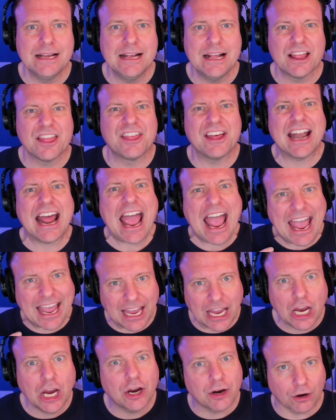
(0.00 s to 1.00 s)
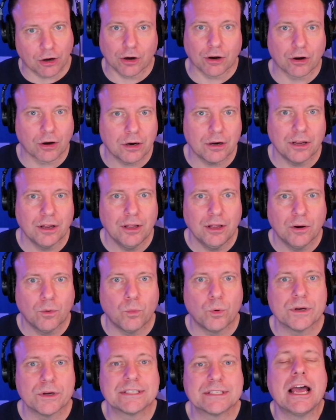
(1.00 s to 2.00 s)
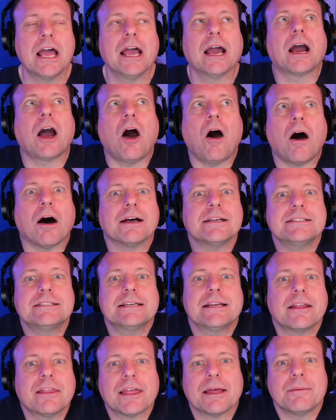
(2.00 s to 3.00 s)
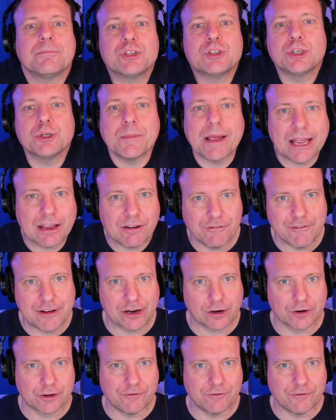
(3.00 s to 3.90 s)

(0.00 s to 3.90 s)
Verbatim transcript: that anger was causing them to make very,